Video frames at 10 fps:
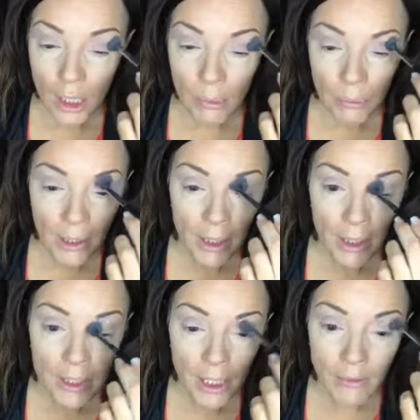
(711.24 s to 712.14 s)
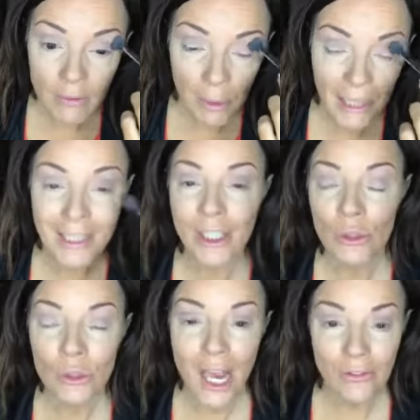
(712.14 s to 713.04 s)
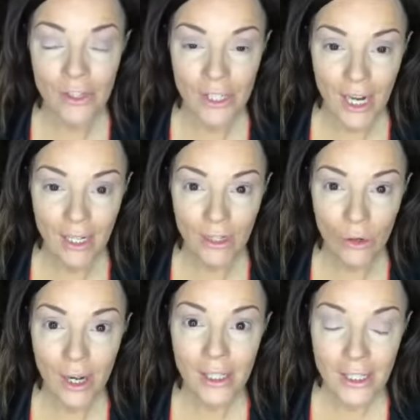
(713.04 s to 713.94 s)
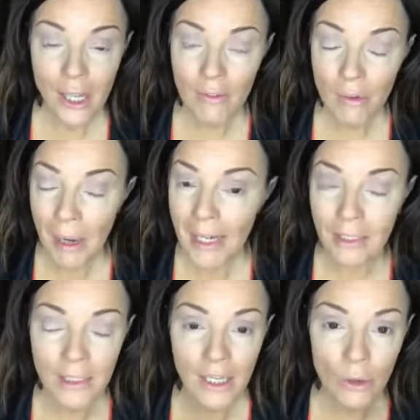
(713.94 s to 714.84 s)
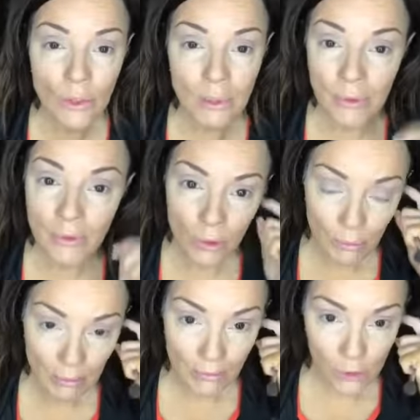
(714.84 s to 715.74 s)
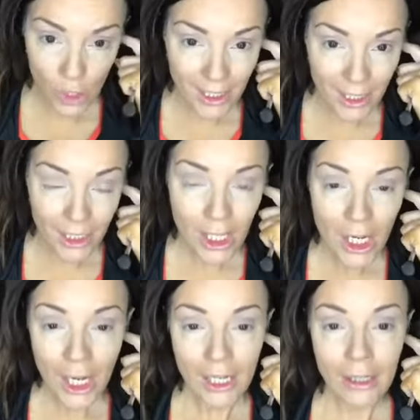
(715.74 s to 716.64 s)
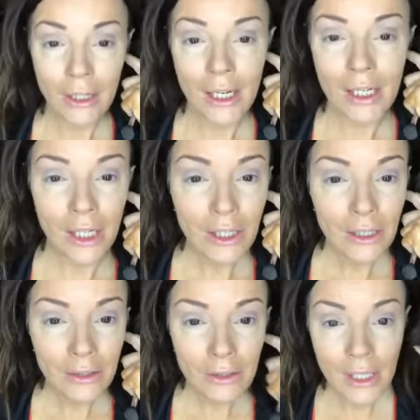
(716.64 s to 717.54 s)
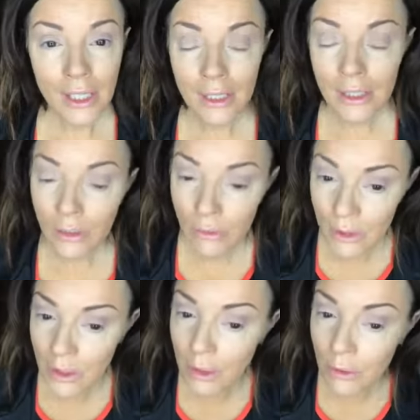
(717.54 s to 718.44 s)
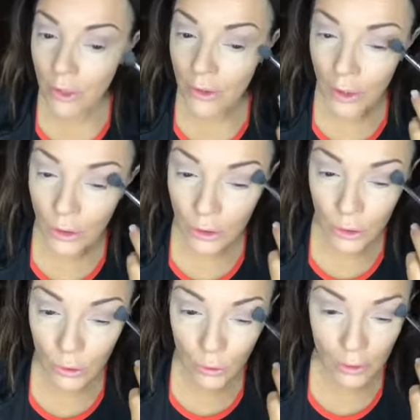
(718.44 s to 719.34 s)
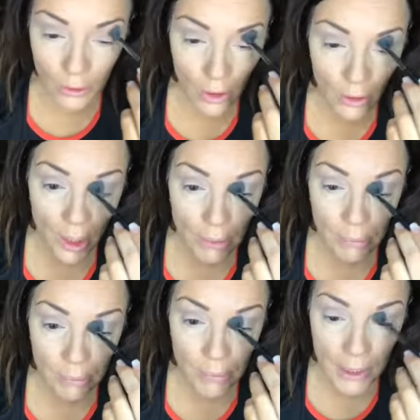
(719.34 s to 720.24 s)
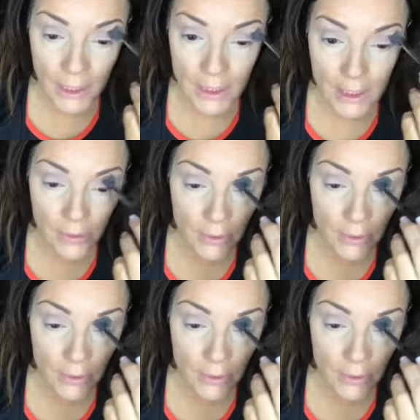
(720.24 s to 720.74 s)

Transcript: But it's kind of a pain to use every day, okay? It's kind of a pain, and I know some of you maybe have tried it and are like, I don't like it, I don't want to deal with all the glue and all that banana stuff.